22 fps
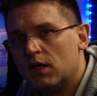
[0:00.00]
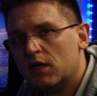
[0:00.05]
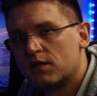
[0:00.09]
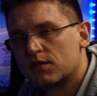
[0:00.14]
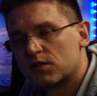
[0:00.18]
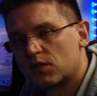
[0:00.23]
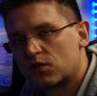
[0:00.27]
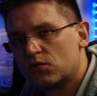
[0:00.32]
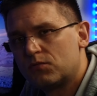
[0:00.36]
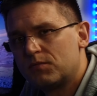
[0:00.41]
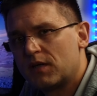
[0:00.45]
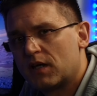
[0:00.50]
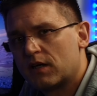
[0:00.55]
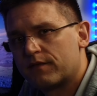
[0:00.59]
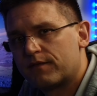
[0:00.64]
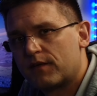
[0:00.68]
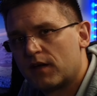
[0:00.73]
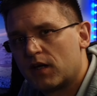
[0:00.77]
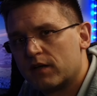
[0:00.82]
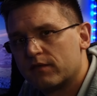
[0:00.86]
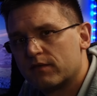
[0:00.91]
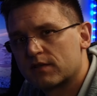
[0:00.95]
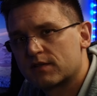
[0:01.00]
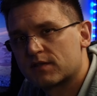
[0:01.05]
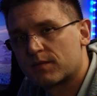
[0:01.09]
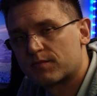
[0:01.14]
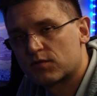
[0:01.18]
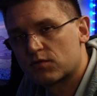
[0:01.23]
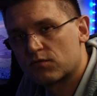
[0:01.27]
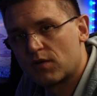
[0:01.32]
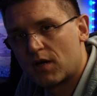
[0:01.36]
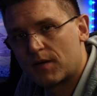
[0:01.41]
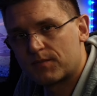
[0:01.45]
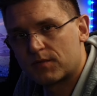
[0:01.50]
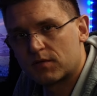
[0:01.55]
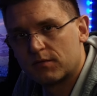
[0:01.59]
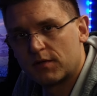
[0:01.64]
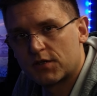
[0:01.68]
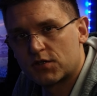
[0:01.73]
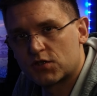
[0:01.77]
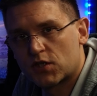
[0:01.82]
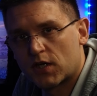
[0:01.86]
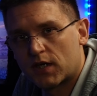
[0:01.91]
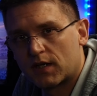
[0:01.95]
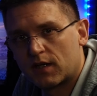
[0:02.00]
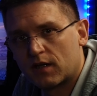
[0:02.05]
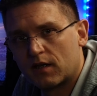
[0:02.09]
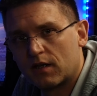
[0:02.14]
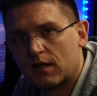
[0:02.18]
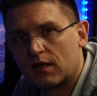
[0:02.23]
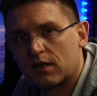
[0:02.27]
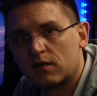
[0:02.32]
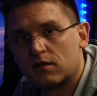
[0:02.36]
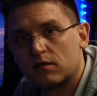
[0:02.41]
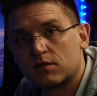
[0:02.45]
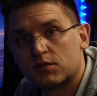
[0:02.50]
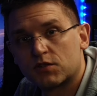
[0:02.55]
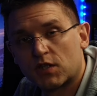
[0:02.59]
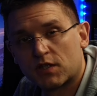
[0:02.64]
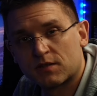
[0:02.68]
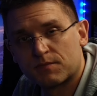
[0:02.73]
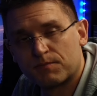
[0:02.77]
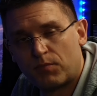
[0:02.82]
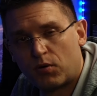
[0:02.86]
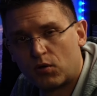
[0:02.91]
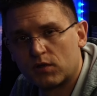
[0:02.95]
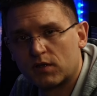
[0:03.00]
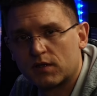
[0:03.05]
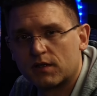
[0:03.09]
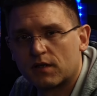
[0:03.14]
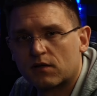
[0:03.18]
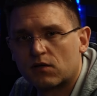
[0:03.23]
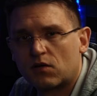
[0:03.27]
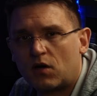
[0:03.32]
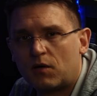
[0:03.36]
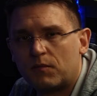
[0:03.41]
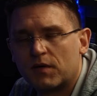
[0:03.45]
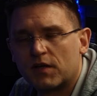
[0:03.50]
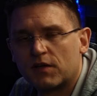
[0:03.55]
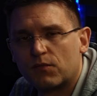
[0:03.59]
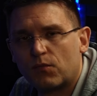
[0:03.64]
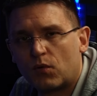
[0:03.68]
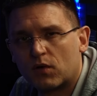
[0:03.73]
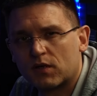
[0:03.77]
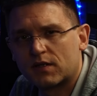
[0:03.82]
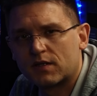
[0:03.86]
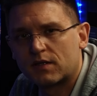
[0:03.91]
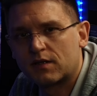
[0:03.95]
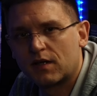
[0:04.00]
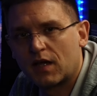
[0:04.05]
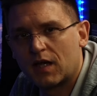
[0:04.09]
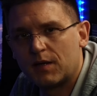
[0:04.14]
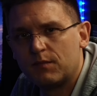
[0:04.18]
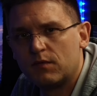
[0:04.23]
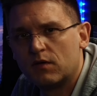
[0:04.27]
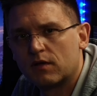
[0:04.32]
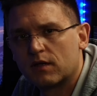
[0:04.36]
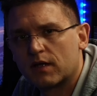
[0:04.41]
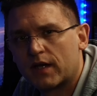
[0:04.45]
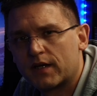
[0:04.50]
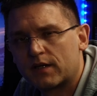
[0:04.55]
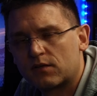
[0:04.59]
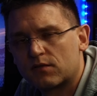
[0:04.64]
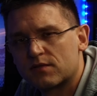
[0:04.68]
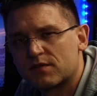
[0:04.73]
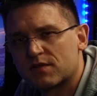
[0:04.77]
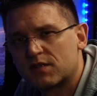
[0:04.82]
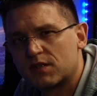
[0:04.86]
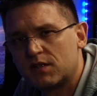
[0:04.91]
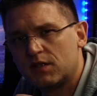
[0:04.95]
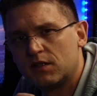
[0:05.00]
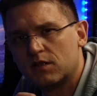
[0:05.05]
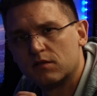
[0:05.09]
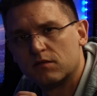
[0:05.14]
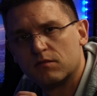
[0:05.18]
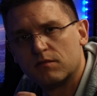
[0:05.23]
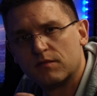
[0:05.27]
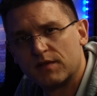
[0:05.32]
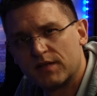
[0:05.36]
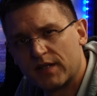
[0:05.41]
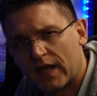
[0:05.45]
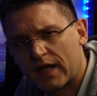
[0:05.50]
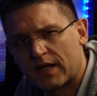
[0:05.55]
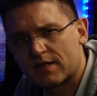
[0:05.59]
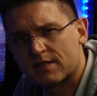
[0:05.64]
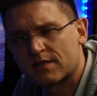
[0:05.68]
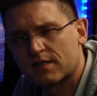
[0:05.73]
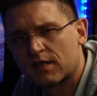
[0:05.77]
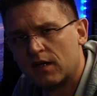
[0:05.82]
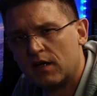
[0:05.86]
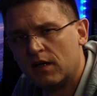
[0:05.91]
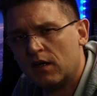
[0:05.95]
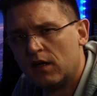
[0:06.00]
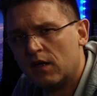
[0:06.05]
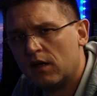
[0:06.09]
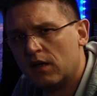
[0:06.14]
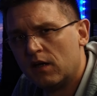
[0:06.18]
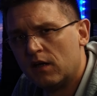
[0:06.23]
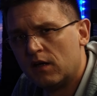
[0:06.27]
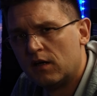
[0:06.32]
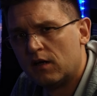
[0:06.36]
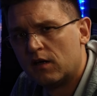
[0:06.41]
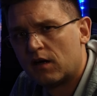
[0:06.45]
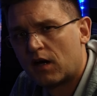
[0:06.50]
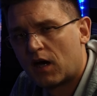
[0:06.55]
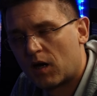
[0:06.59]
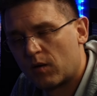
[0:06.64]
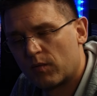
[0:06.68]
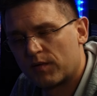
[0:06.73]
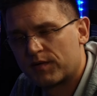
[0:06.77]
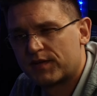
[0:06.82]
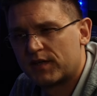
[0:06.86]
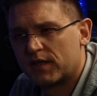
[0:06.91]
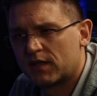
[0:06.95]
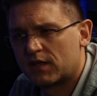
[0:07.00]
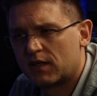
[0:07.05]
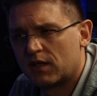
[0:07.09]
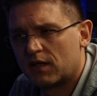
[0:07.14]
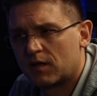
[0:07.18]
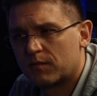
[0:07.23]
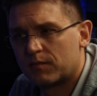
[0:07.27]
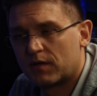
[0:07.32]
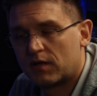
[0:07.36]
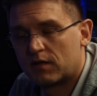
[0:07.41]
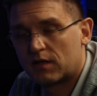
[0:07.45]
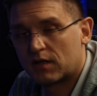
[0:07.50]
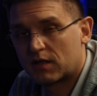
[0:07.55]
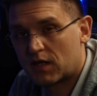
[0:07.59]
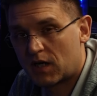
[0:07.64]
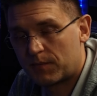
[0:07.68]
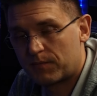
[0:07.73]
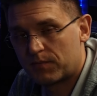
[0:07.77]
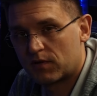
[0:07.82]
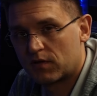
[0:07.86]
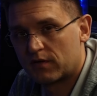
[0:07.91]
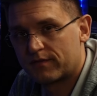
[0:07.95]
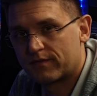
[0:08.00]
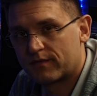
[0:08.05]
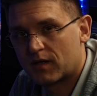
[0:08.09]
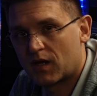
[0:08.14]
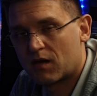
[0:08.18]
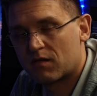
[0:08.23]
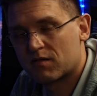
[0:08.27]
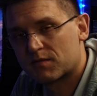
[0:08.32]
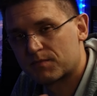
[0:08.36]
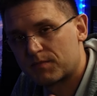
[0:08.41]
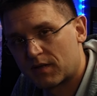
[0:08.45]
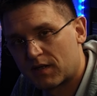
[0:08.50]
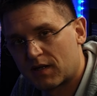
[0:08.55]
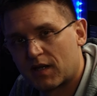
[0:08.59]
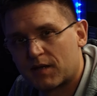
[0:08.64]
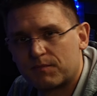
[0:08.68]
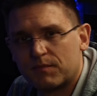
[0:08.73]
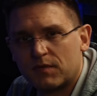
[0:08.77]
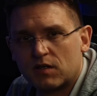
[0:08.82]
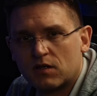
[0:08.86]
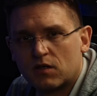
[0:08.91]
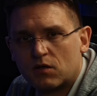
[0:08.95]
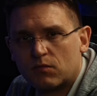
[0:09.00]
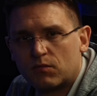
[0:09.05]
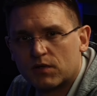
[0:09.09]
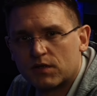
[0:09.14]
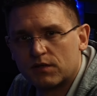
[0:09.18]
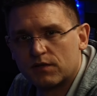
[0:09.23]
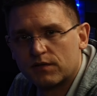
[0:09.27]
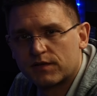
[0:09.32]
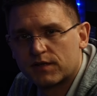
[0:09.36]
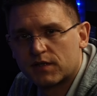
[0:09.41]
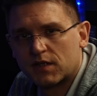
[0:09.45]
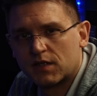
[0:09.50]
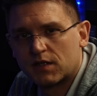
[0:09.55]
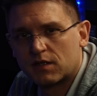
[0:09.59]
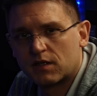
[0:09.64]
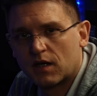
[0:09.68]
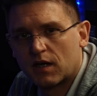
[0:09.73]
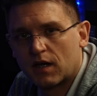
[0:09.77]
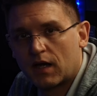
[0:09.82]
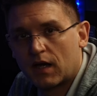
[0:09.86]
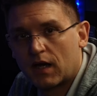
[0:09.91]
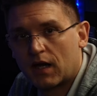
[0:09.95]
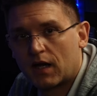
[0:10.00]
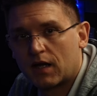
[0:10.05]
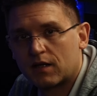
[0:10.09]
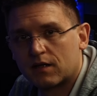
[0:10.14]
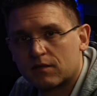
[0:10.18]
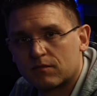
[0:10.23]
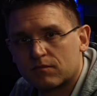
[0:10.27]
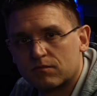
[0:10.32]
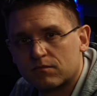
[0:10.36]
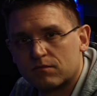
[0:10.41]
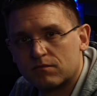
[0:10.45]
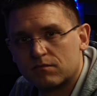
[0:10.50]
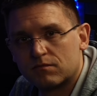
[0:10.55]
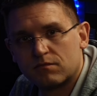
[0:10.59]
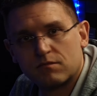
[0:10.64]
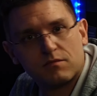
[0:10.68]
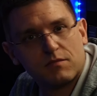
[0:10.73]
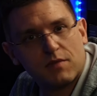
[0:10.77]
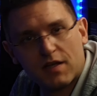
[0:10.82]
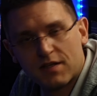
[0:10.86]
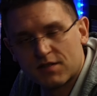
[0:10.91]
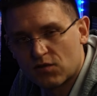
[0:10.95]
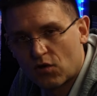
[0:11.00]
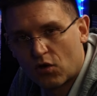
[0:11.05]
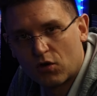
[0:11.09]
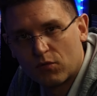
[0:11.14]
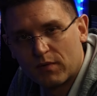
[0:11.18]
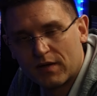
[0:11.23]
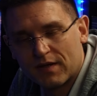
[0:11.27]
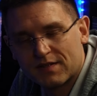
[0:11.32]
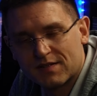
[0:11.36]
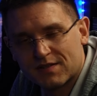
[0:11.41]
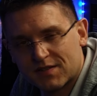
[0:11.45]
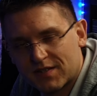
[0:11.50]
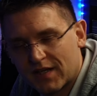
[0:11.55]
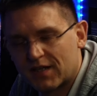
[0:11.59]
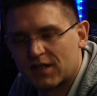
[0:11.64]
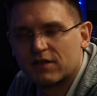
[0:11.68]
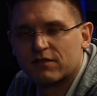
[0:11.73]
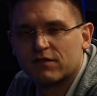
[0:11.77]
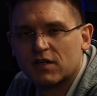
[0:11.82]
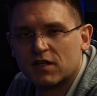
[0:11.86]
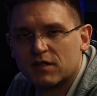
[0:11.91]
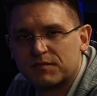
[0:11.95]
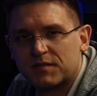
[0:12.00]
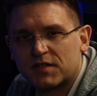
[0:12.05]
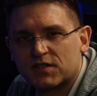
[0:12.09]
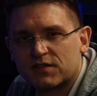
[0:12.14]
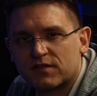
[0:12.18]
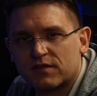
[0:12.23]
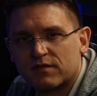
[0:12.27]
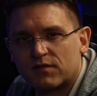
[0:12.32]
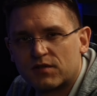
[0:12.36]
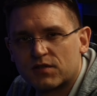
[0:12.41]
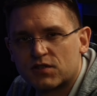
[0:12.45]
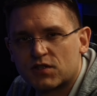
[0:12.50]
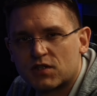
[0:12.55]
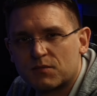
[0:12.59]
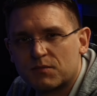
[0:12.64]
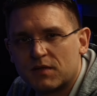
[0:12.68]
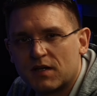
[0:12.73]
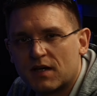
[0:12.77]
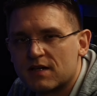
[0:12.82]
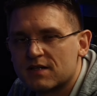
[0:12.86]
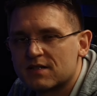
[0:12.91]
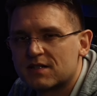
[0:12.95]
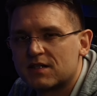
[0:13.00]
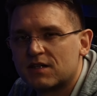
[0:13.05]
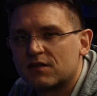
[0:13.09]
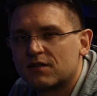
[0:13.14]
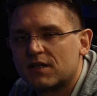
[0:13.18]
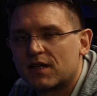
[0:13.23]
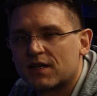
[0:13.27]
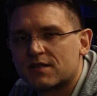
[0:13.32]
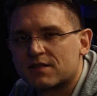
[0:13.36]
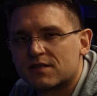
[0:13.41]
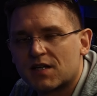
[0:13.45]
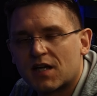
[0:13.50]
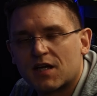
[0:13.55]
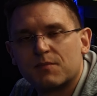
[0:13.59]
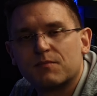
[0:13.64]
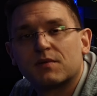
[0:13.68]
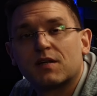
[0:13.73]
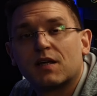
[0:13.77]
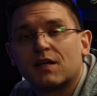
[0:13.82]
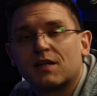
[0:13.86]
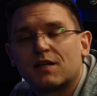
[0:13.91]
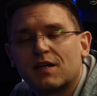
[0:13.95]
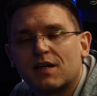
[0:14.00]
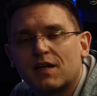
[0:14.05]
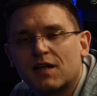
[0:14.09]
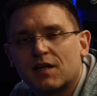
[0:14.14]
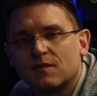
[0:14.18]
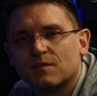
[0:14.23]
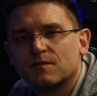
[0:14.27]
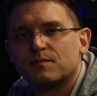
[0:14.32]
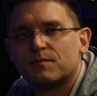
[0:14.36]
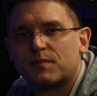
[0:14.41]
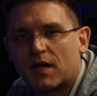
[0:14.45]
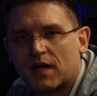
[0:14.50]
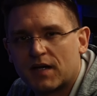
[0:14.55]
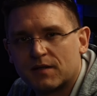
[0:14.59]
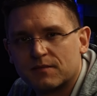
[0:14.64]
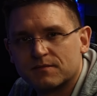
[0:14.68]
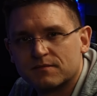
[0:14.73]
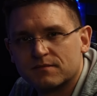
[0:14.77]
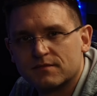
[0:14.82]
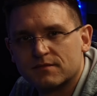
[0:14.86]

So do me a favor, subscribe to my channel. Just put in a comment what game you'd like to see next. I was thinking about a couple of games, but let me know what you think. And as always, thank you very much for watching me. I'll see you next time. Take care. Bye.